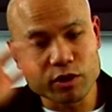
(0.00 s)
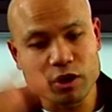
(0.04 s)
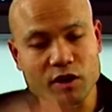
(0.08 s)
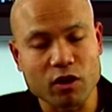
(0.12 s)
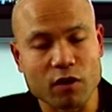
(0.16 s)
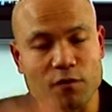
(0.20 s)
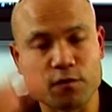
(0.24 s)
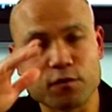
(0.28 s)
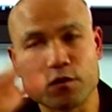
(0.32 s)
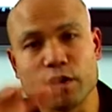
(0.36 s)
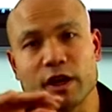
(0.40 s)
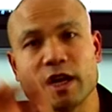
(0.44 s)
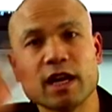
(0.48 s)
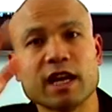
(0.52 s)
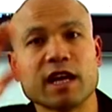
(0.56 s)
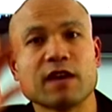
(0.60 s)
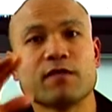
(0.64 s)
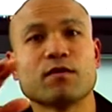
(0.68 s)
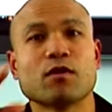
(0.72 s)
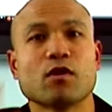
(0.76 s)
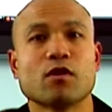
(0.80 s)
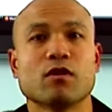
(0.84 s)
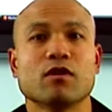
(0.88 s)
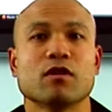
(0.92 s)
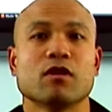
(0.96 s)
got three
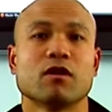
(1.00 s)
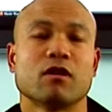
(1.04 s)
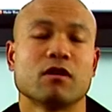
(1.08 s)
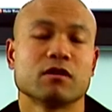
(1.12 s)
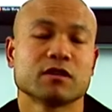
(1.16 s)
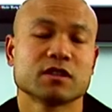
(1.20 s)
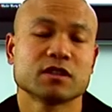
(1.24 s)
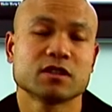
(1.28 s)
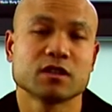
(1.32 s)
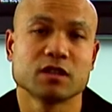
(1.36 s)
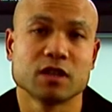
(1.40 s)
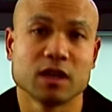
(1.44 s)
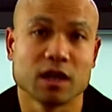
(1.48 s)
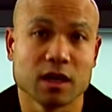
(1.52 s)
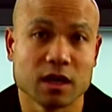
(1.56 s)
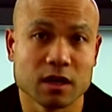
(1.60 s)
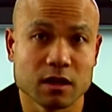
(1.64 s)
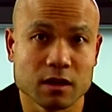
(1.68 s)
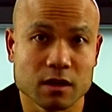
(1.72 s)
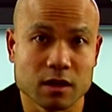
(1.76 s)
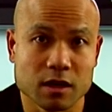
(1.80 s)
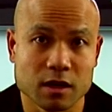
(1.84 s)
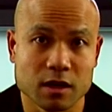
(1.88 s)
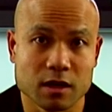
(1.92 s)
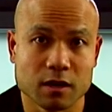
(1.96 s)
level onto
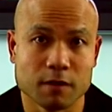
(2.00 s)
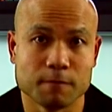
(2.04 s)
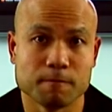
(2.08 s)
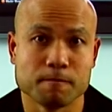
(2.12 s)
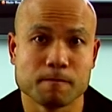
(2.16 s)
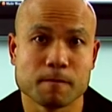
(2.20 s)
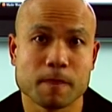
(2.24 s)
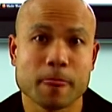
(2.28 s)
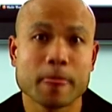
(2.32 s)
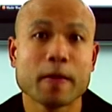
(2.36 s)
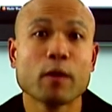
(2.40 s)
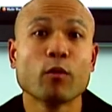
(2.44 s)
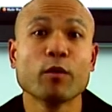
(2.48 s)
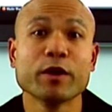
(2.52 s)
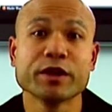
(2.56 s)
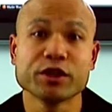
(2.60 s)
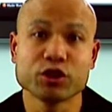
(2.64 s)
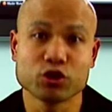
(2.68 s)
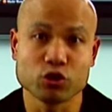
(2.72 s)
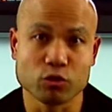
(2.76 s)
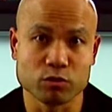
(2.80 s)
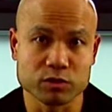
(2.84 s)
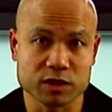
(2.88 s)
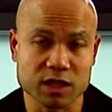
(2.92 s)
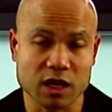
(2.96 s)
the Wing
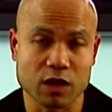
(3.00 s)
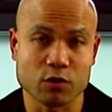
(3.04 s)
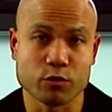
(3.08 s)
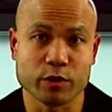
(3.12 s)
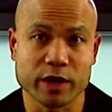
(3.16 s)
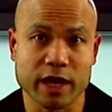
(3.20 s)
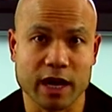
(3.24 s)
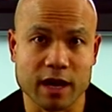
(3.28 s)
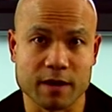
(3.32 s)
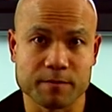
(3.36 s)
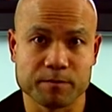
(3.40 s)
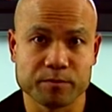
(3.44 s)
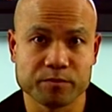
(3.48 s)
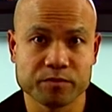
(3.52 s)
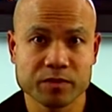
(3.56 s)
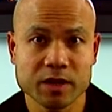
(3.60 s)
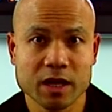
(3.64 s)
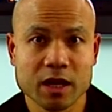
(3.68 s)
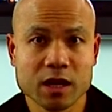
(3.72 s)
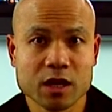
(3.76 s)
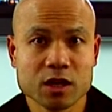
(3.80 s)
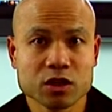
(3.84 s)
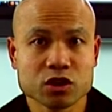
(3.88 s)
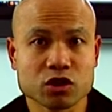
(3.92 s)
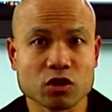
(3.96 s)
Chun side we have.
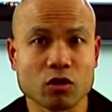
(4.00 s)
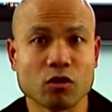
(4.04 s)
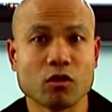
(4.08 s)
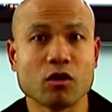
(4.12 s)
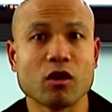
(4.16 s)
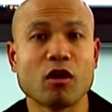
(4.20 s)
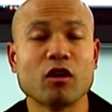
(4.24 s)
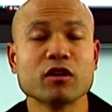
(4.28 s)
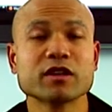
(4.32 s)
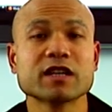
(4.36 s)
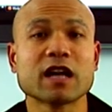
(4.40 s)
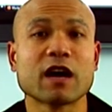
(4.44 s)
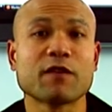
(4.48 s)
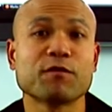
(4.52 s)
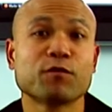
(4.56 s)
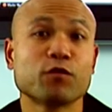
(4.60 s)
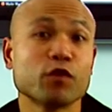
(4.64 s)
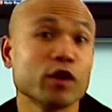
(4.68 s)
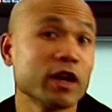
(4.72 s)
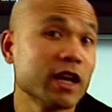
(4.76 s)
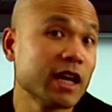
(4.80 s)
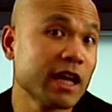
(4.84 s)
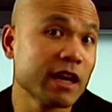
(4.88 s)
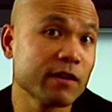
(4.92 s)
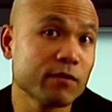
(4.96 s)
So on that
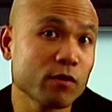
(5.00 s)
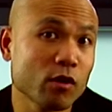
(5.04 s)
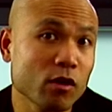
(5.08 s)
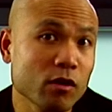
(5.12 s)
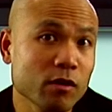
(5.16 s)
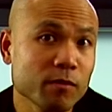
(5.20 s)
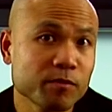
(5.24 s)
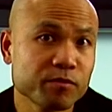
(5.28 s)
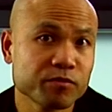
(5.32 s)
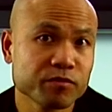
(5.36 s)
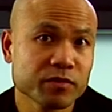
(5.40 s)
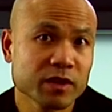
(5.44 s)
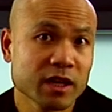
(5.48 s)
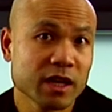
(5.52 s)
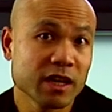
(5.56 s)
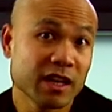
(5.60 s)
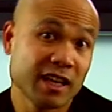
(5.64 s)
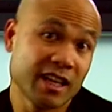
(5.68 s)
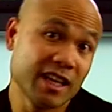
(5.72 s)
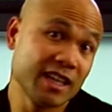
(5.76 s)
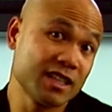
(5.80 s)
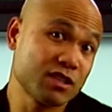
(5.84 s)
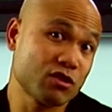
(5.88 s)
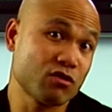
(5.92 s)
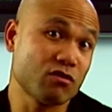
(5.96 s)
three level,
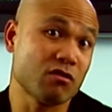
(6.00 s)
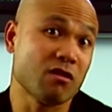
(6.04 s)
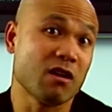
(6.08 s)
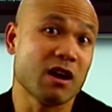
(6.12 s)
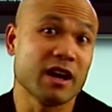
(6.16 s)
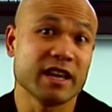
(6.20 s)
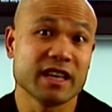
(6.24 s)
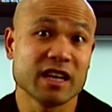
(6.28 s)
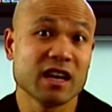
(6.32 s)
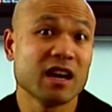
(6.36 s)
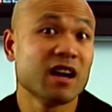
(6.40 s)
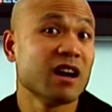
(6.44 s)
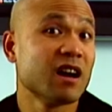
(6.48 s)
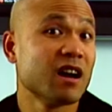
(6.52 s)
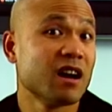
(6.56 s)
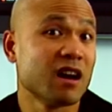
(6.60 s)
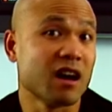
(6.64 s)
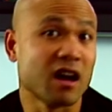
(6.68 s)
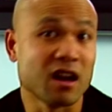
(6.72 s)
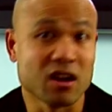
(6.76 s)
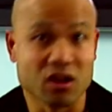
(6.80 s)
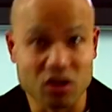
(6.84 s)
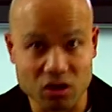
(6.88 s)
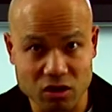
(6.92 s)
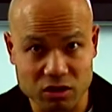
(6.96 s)
it's quite
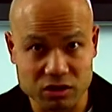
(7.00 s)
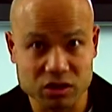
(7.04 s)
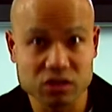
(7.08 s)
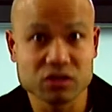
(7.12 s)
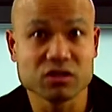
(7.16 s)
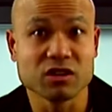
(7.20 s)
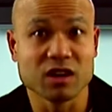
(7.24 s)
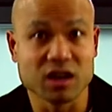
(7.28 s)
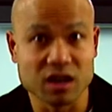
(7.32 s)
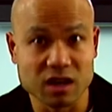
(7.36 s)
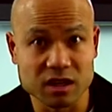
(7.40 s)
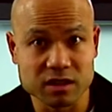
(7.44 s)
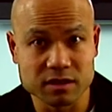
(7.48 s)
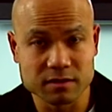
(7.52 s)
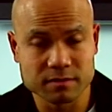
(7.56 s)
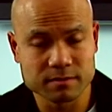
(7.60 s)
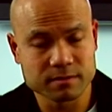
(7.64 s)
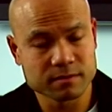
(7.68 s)
a lot to learn.